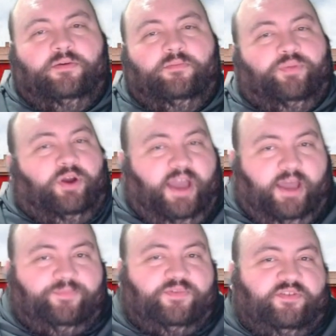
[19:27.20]

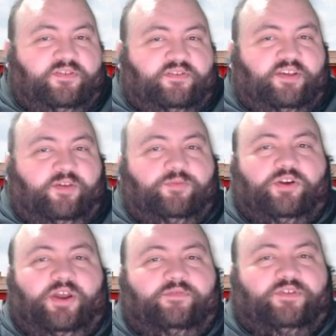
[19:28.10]
perhaps teams are going
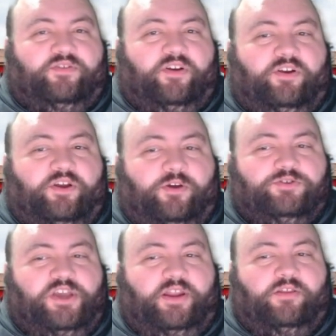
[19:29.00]
to have to start
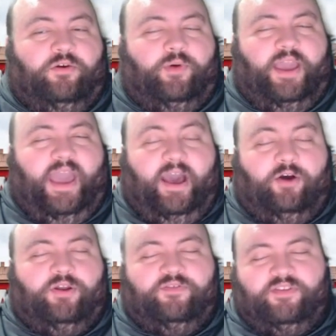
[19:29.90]
negotiating their way
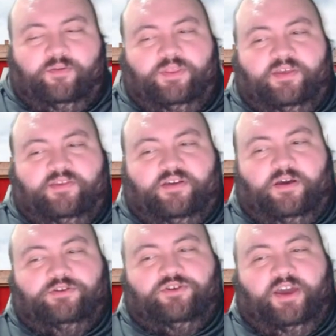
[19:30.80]
out of some of these
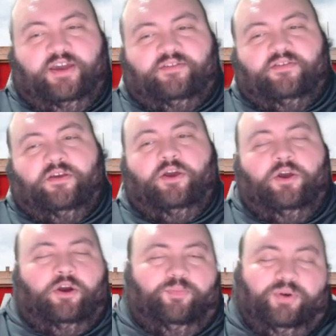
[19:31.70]
contracts
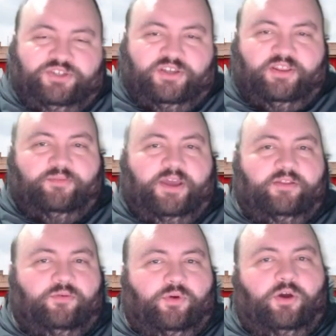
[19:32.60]
or pushing them down
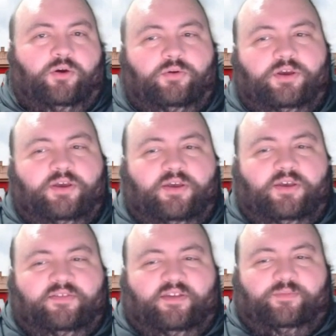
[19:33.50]
the road,
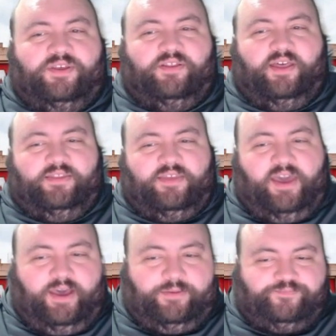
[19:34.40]
something like that.